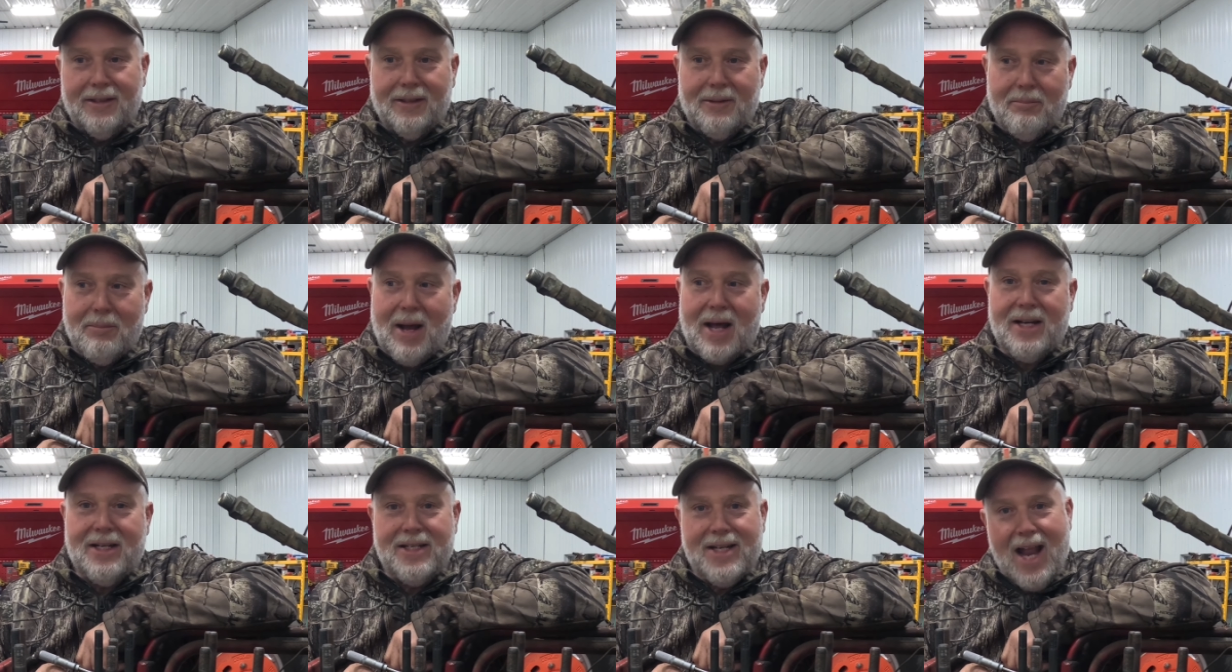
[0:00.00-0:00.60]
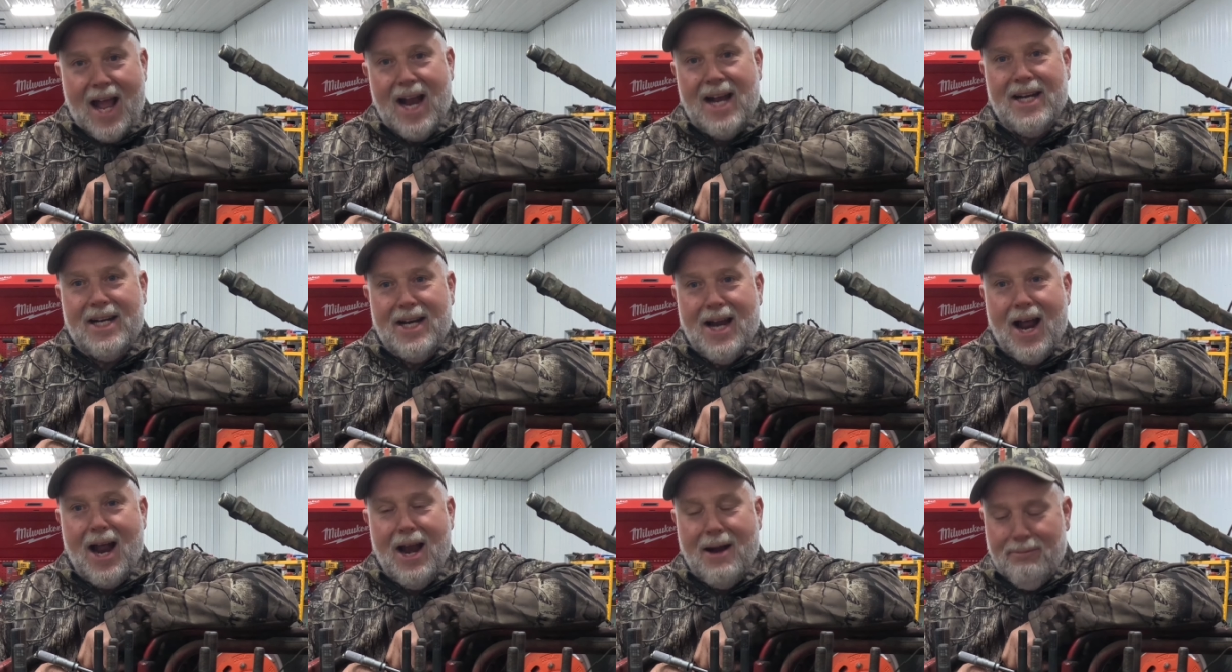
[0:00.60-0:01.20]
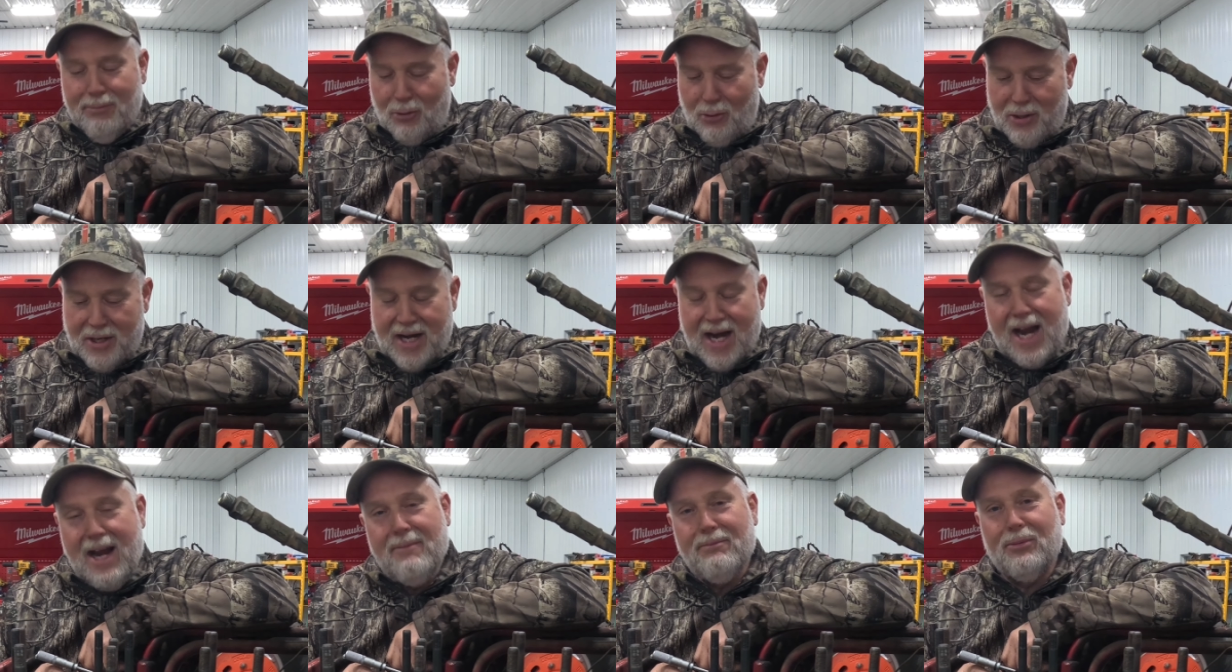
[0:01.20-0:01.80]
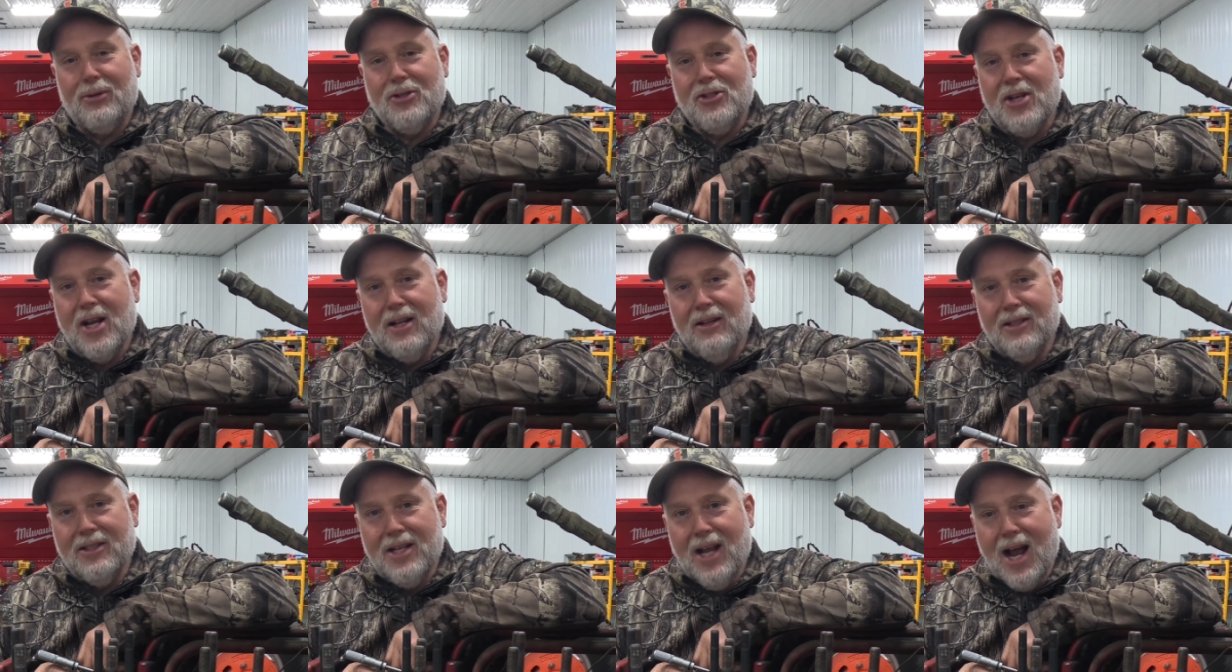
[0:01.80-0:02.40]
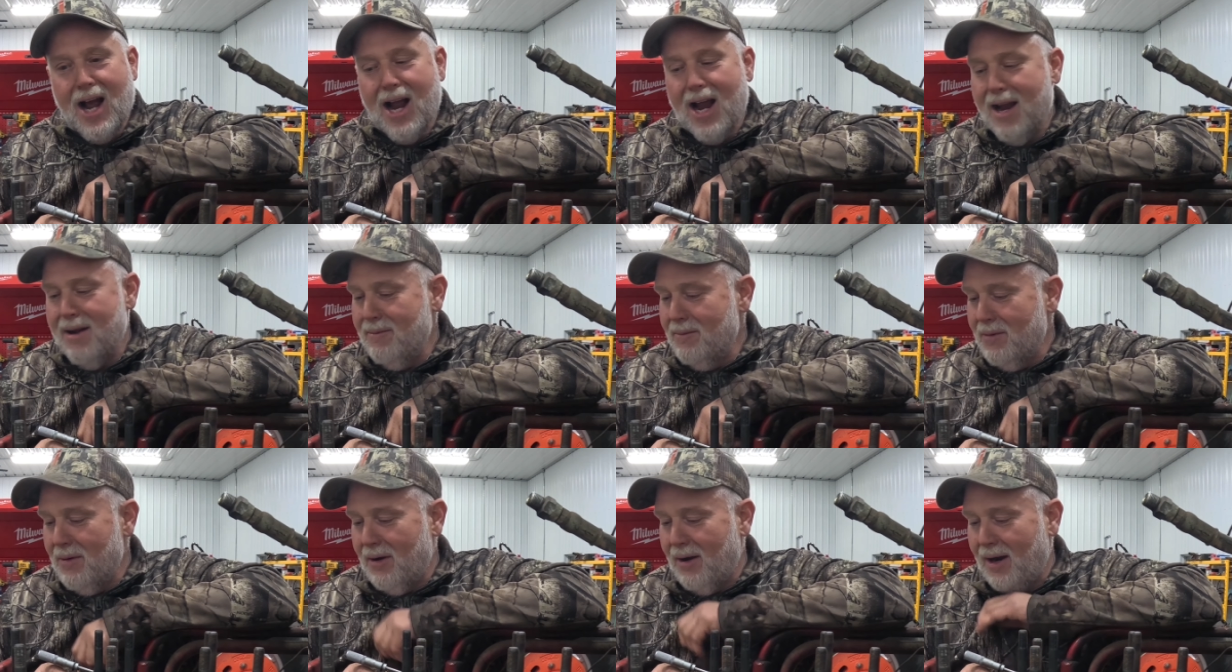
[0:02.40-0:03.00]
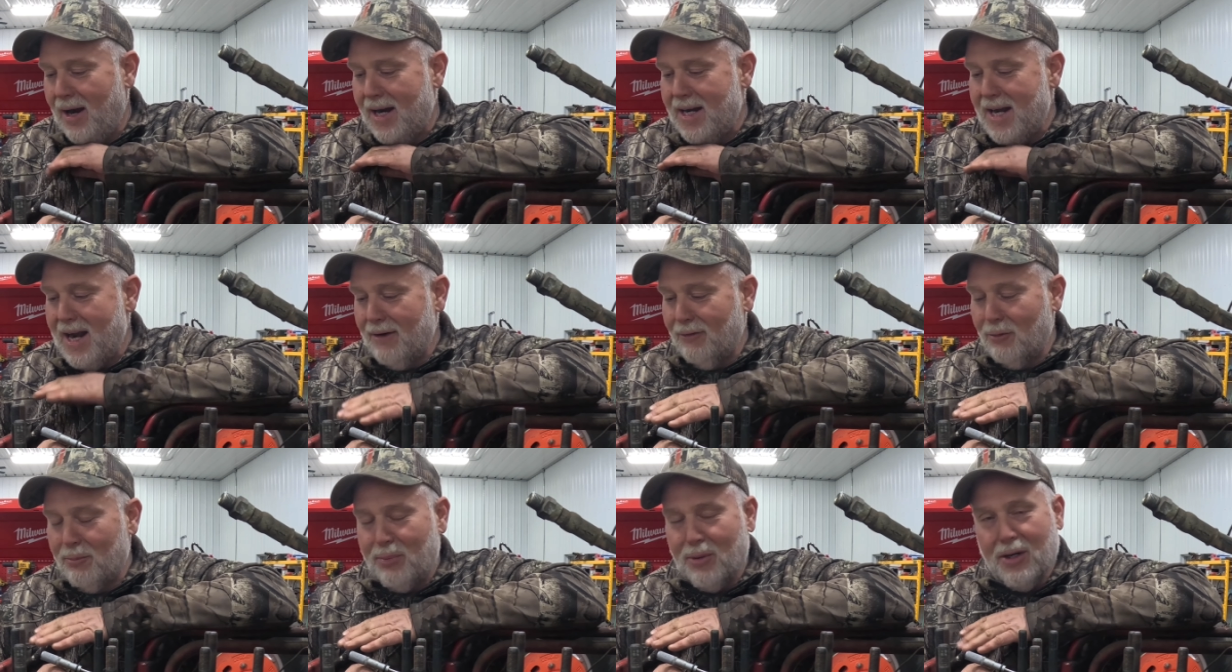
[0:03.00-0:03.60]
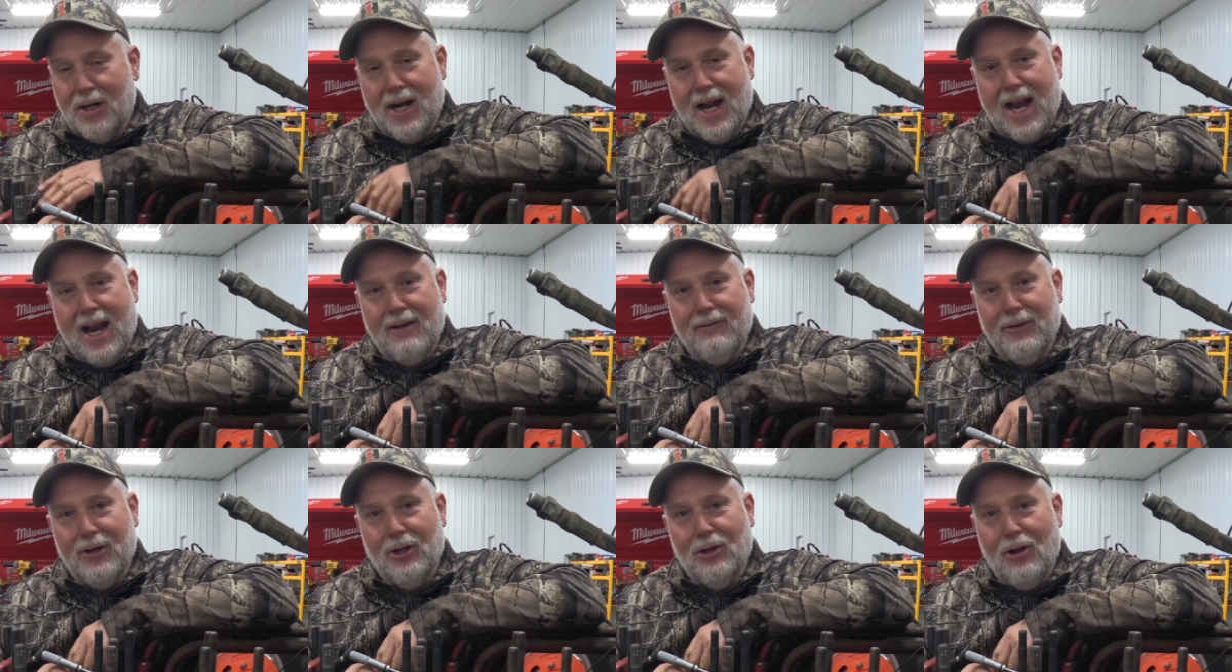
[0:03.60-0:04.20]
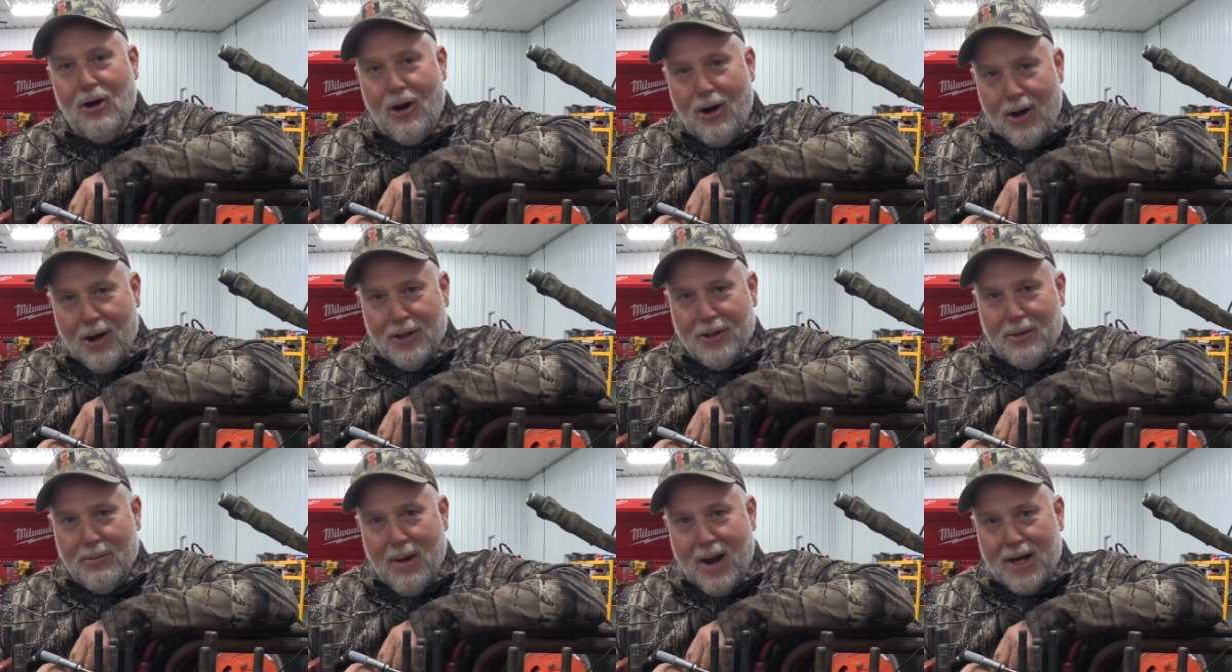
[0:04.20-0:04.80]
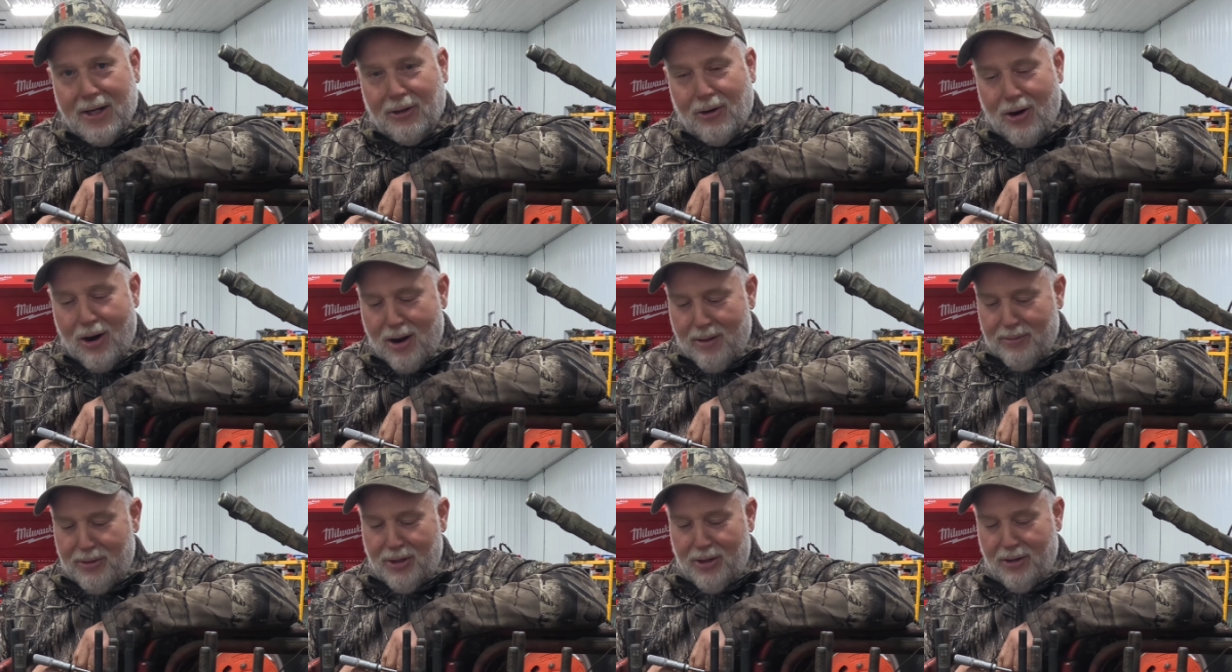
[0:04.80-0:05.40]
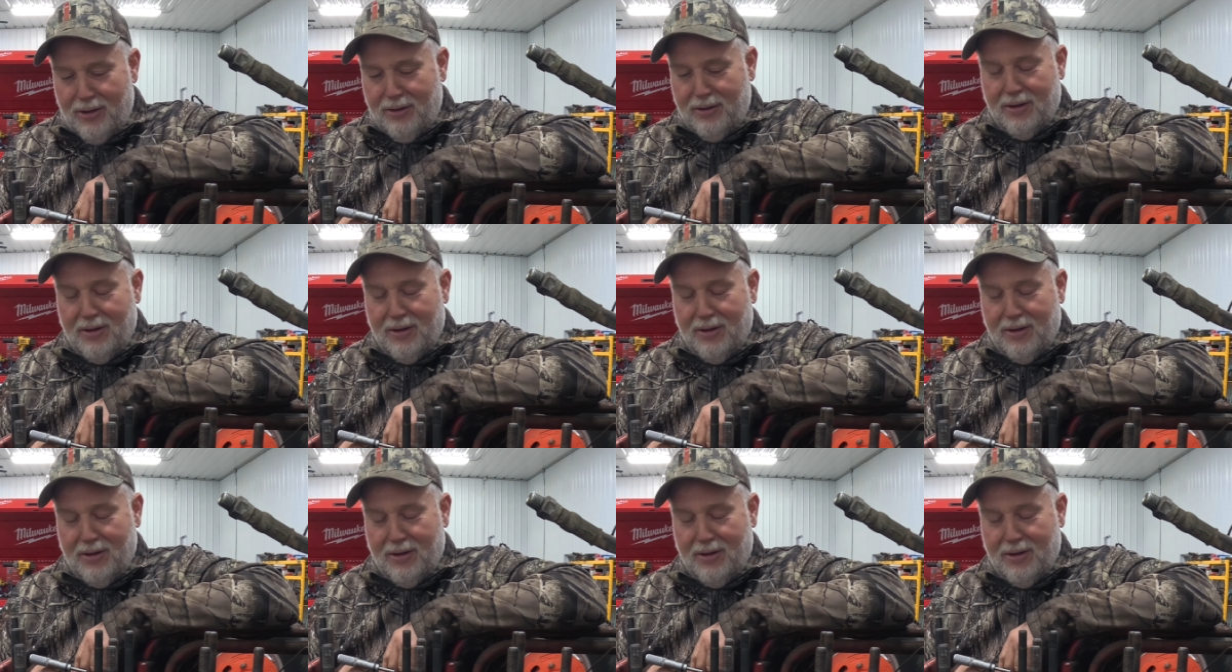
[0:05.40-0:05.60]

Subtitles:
about 99.8% of the time, I never put an anvil on the micrometer.